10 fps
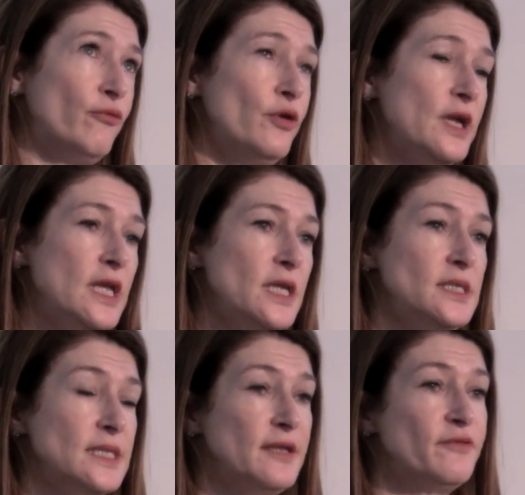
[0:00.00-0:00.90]

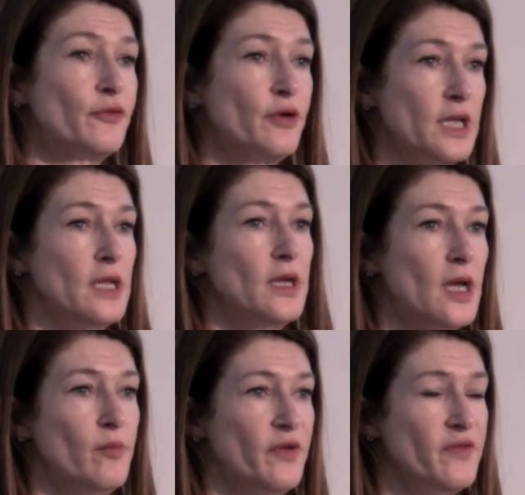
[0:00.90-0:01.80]
re-delivery
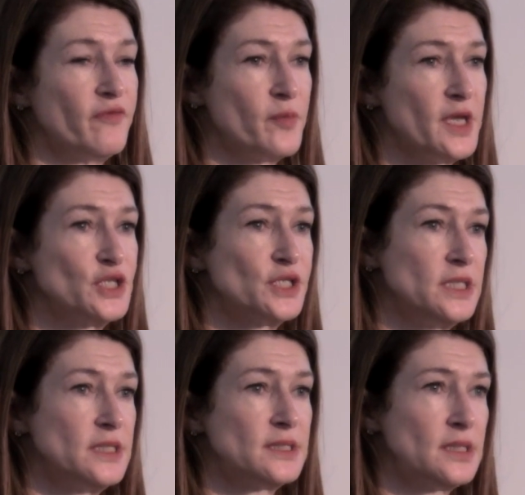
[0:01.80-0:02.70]
of
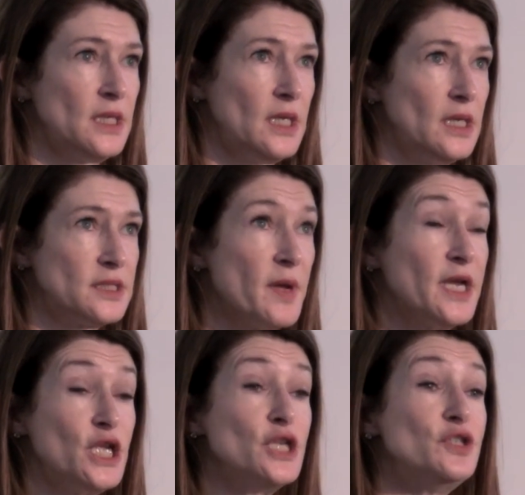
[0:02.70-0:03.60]
information has
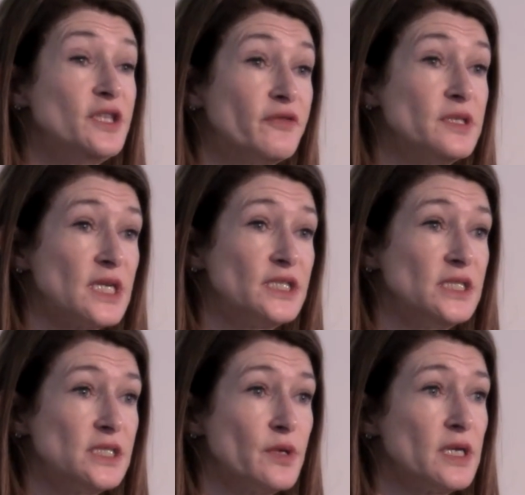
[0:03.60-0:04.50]
made a huge difference
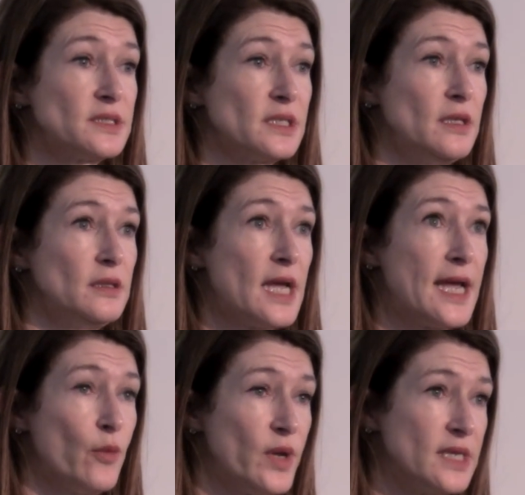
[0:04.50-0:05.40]
actually to us, and
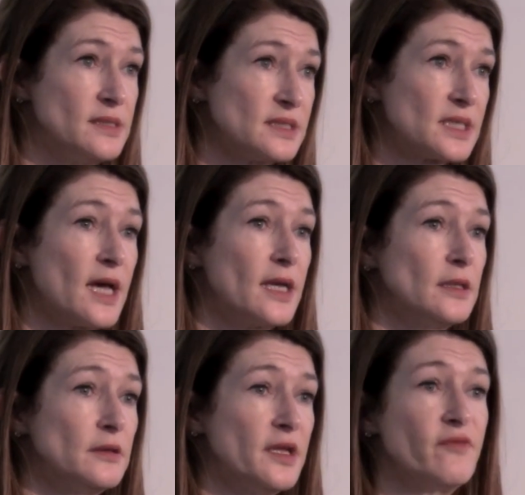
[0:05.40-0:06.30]
how we can
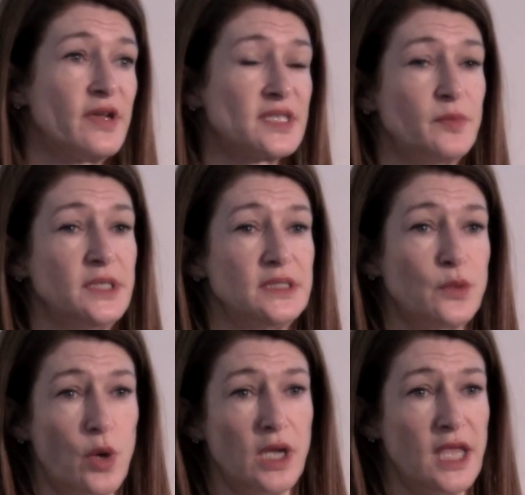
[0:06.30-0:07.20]
scale the investment
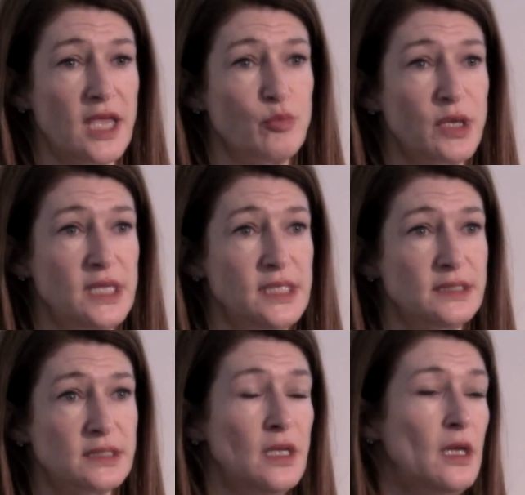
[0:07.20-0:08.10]
into one key
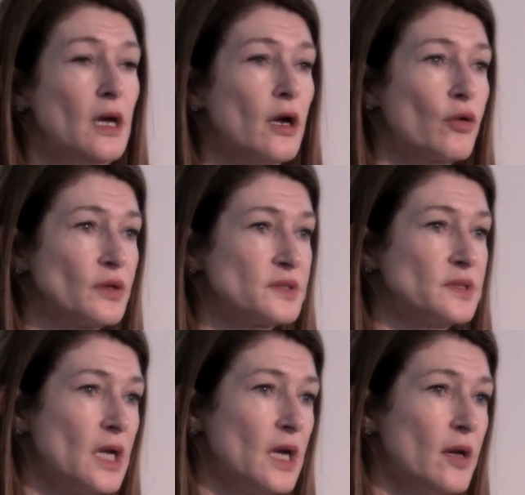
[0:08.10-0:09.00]
piece
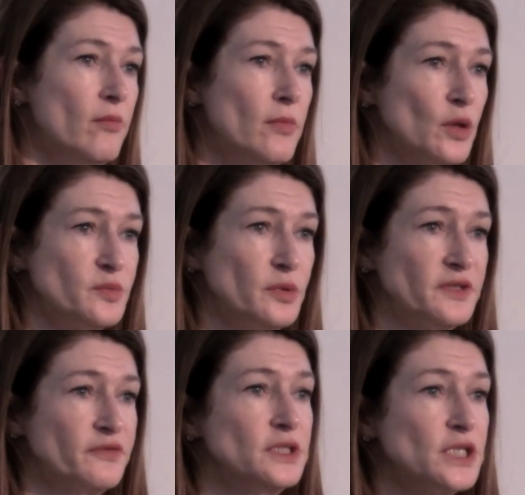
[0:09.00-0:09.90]
across multiple
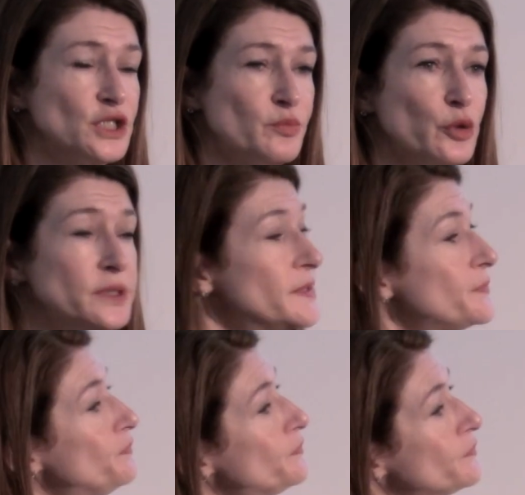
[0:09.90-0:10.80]
different touch points.